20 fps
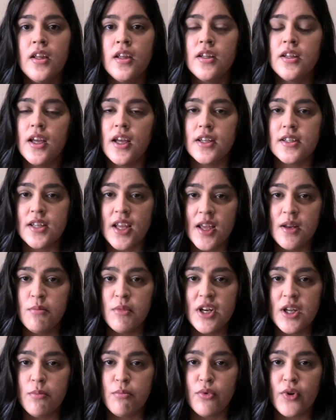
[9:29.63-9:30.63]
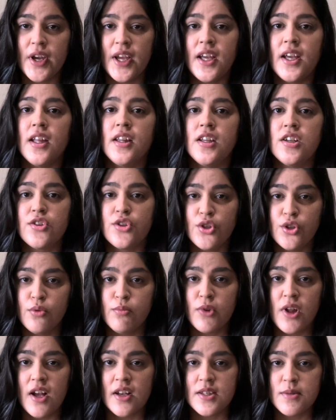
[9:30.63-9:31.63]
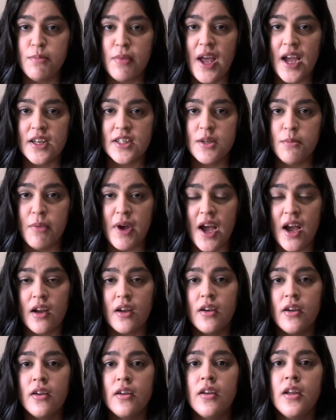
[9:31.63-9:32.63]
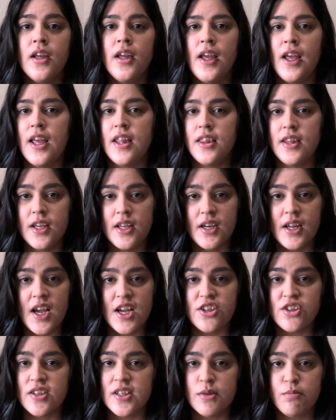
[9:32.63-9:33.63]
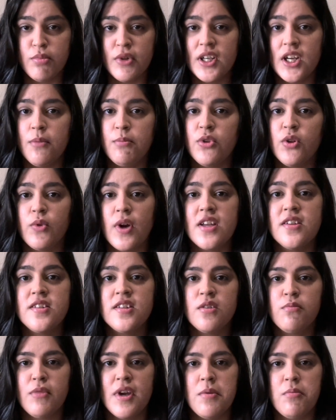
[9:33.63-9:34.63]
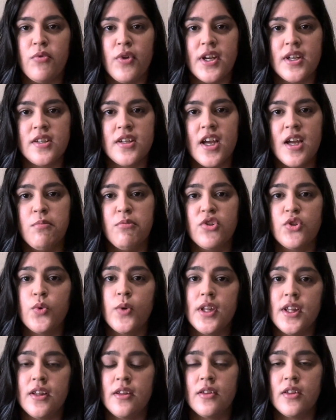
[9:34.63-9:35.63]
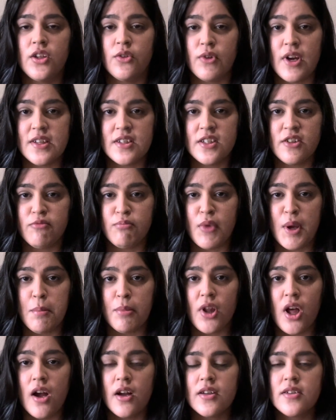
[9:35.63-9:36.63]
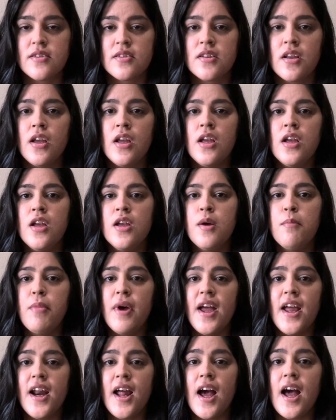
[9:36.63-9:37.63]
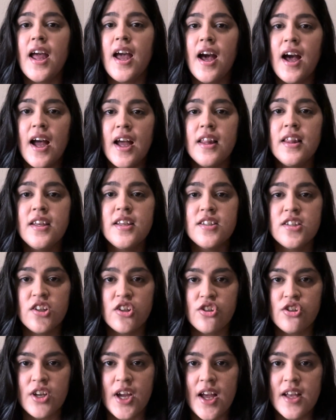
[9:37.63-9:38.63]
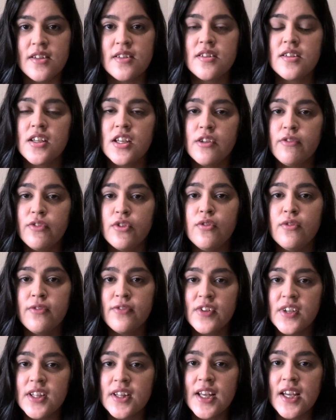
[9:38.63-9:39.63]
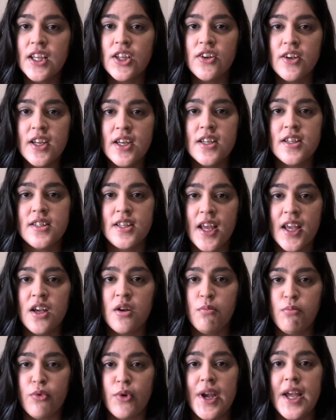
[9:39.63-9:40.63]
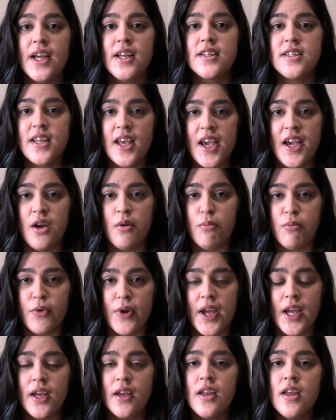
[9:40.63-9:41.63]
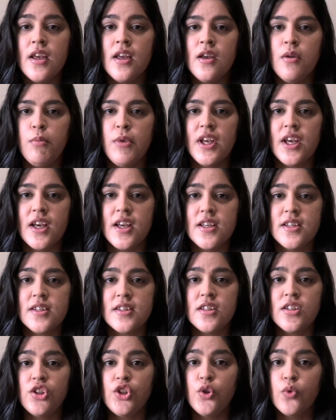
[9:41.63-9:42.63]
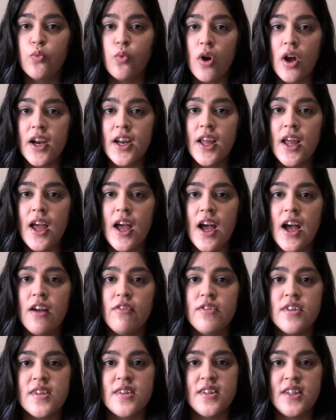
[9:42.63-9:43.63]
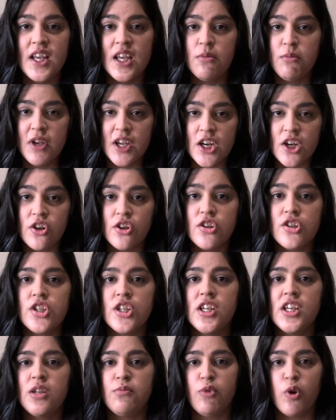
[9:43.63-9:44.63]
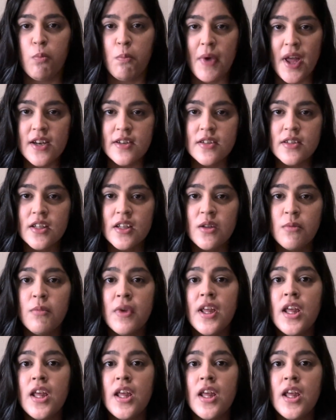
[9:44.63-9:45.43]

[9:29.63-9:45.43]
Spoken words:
a 10-minute break, and then 2 blocks back to back. And then I just split up the rest of my break time between the rest of my blocks. But I highly suggest, if you feel like you need to take a break, because you want to have the same energy and momentum